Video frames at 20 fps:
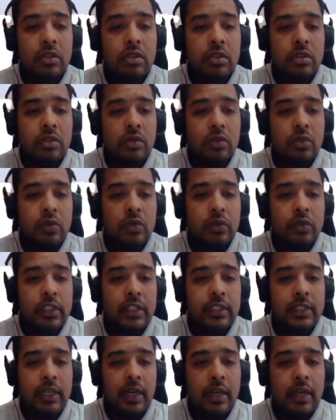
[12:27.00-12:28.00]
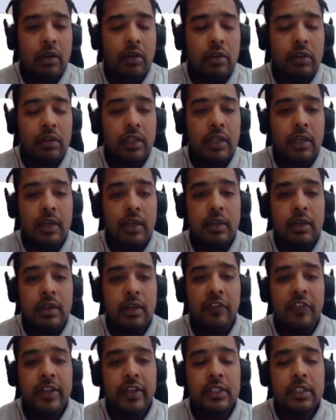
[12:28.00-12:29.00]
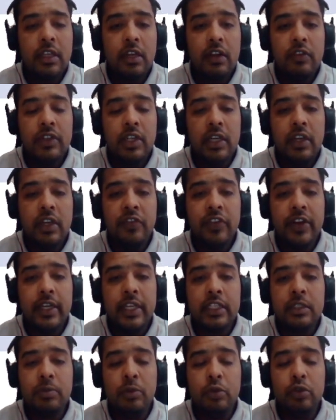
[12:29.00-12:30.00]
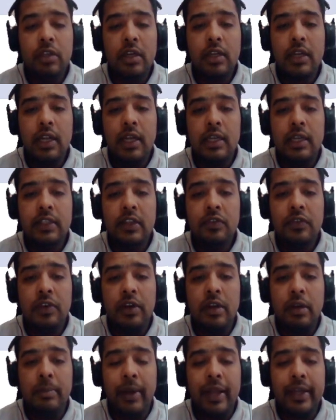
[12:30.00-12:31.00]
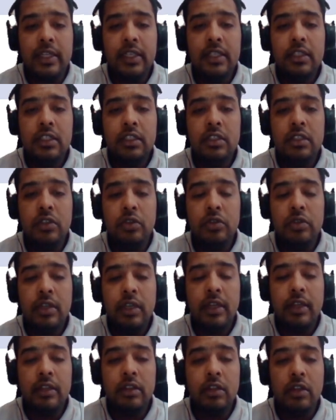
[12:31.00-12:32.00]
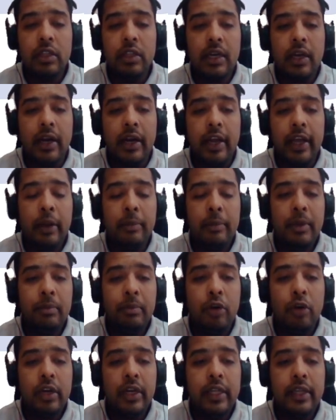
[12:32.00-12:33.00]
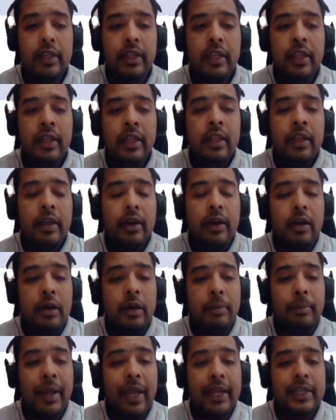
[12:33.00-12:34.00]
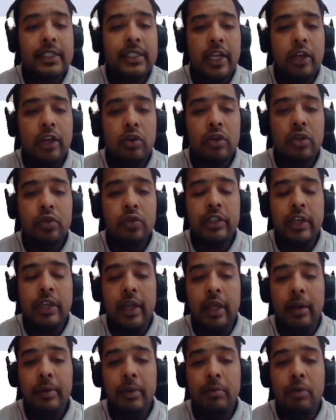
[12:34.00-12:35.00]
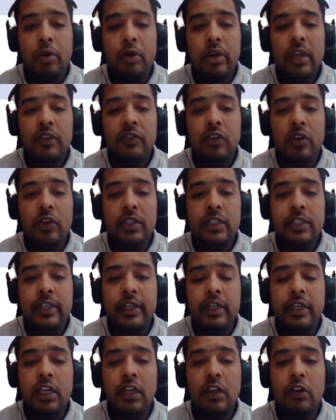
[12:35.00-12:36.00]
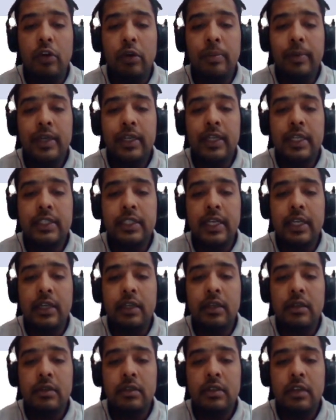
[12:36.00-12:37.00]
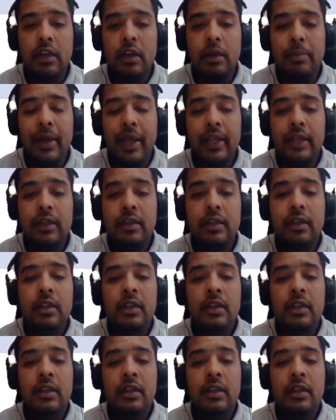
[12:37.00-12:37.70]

So these are on the definition of the different exposure classes for a banking institution, and then the IRB modeling. Banks cannot use IRB modeling for the central government and central bank.